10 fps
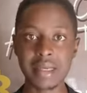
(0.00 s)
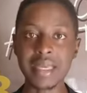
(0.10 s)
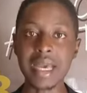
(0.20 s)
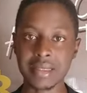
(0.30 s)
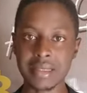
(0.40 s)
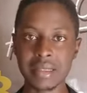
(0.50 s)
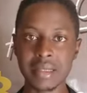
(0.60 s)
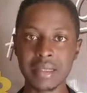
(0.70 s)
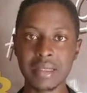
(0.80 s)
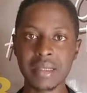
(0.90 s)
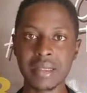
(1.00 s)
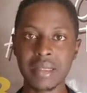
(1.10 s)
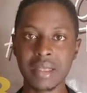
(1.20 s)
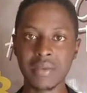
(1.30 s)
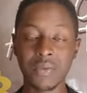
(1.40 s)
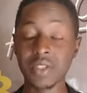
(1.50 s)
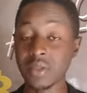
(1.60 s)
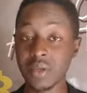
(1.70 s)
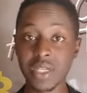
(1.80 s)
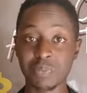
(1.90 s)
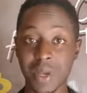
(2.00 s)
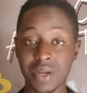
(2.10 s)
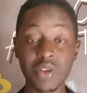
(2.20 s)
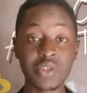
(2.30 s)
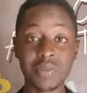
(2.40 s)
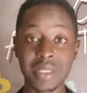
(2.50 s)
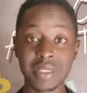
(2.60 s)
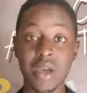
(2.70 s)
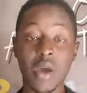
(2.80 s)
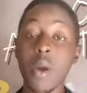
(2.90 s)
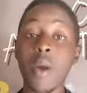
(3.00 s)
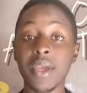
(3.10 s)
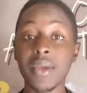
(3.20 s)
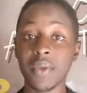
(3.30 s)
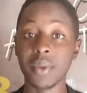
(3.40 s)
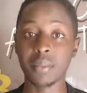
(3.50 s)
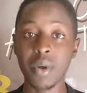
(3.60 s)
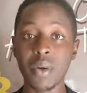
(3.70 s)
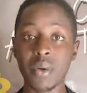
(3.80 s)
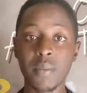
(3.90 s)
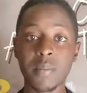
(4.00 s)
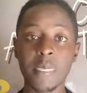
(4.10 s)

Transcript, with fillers: Yes, $15 per document or even more